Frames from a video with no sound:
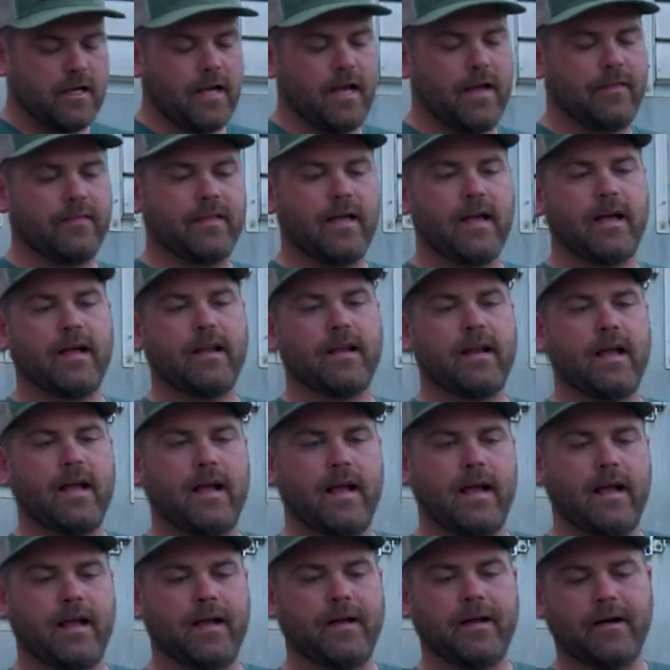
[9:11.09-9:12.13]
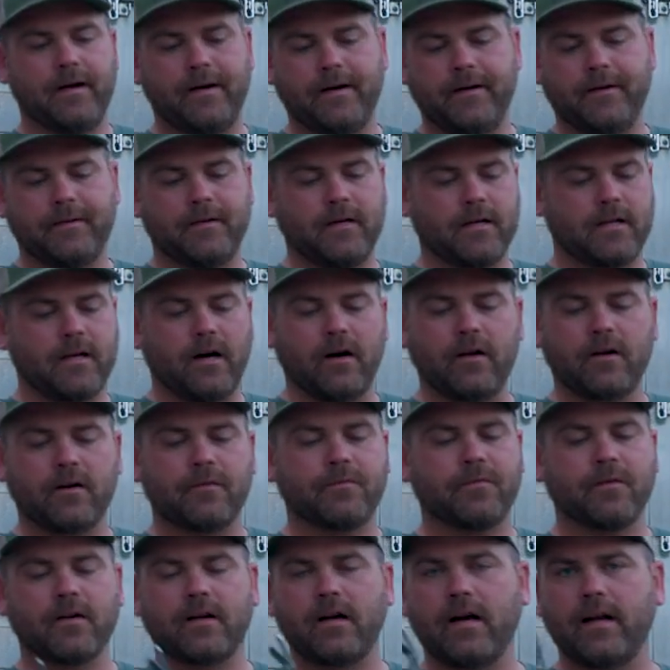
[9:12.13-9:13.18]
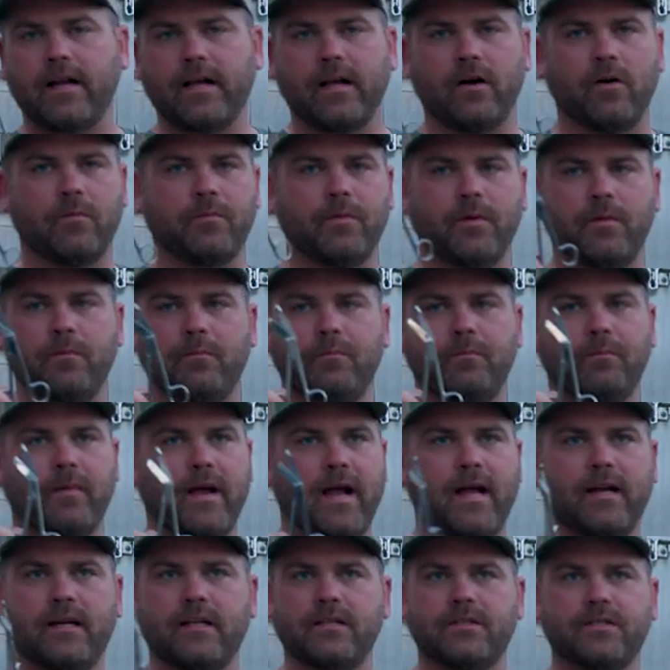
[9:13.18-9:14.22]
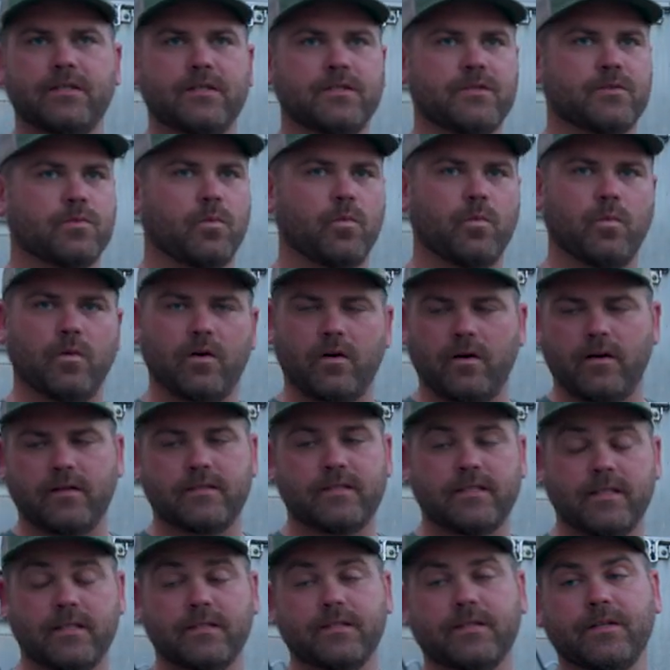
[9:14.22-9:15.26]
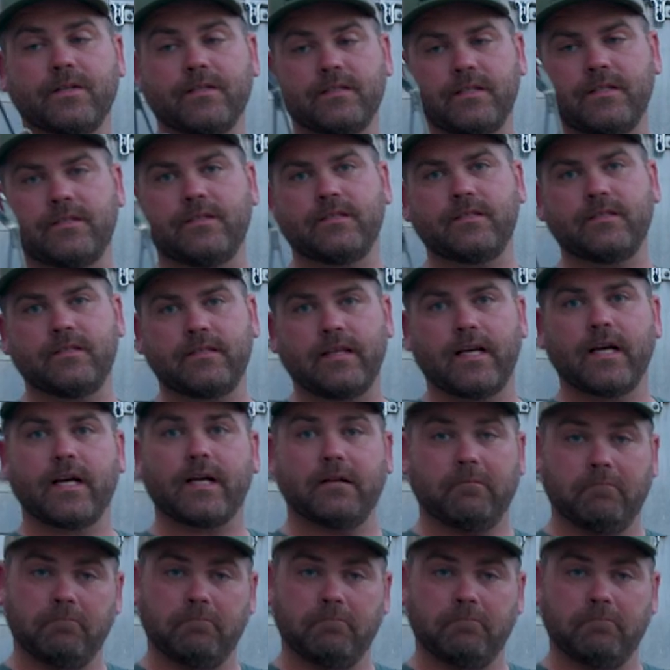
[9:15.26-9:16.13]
and then a, uh, a, cutter for cutting open bandages or a scissors I should say